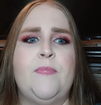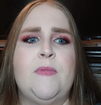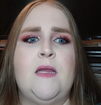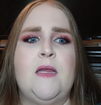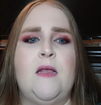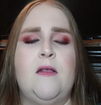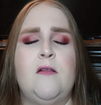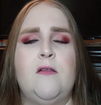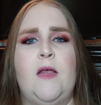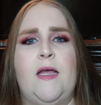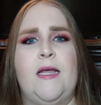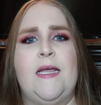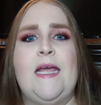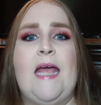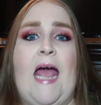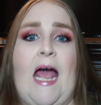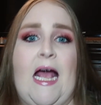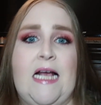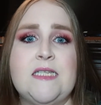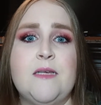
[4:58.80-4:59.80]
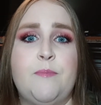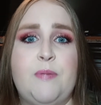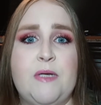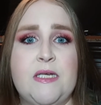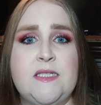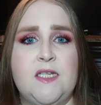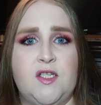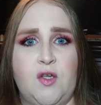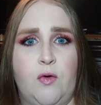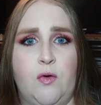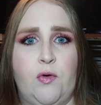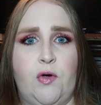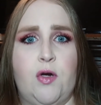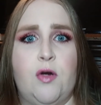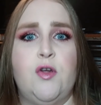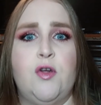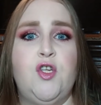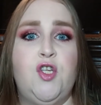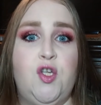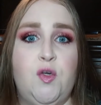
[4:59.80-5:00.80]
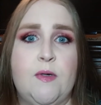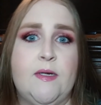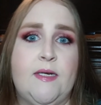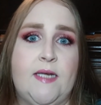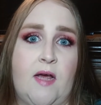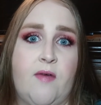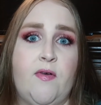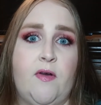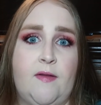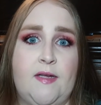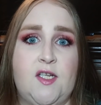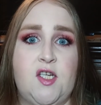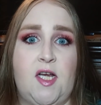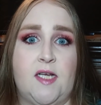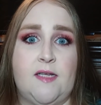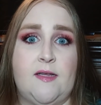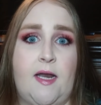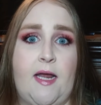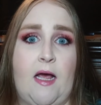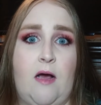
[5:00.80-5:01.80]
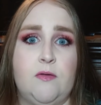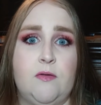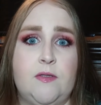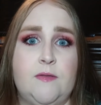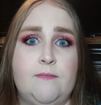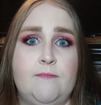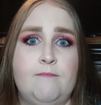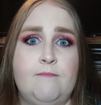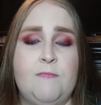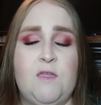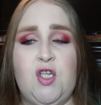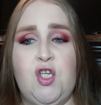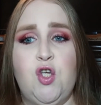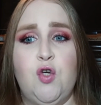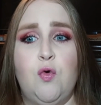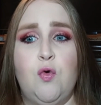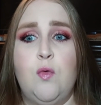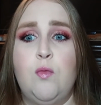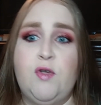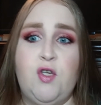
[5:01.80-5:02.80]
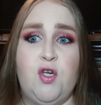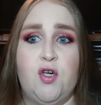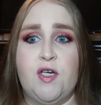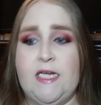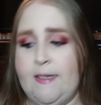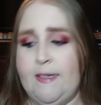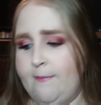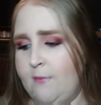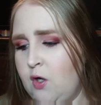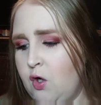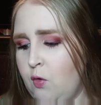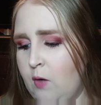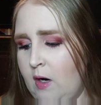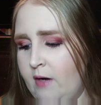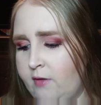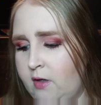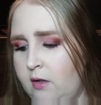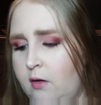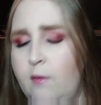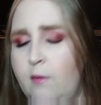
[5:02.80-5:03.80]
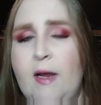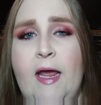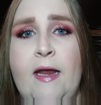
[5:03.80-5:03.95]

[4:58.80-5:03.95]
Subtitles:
like as a business owner, you would definitely check that out. You, your team, whoever, okay?